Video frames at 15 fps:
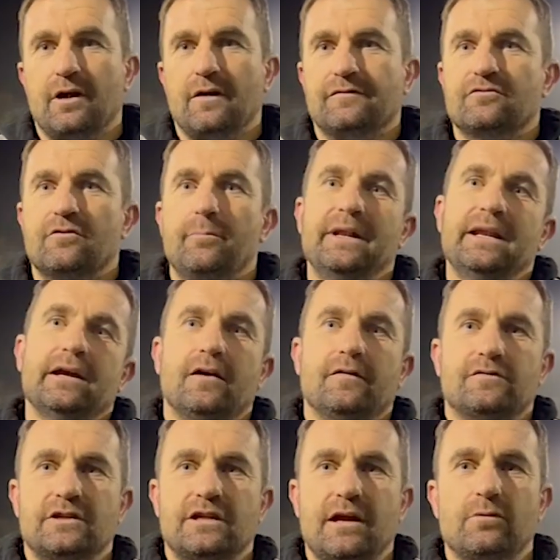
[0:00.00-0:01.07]
after a minute
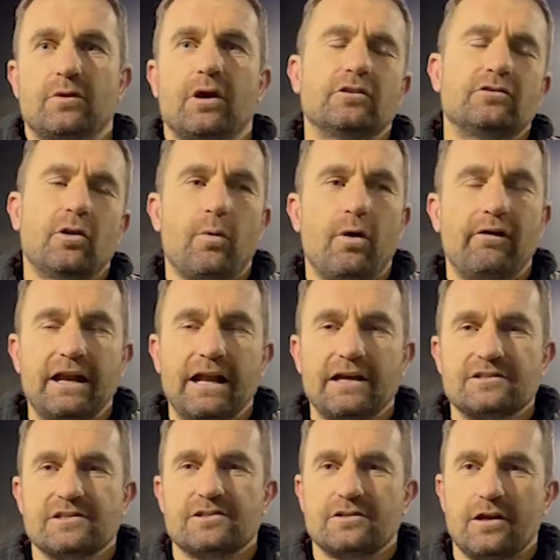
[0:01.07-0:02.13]
after the game, were like, oh, "Don't worry,
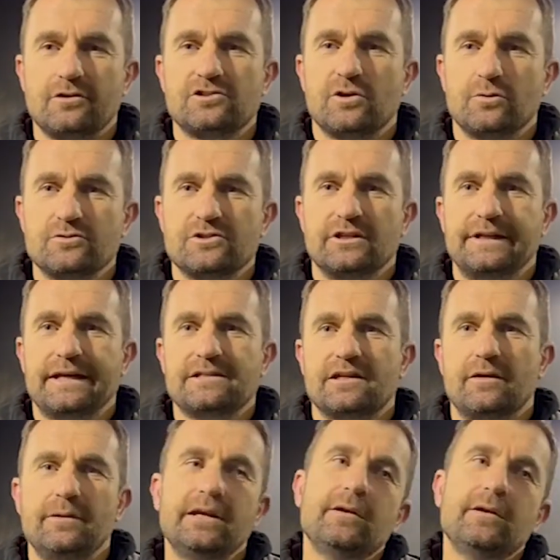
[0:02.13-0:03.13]
lads, go on to the next game." They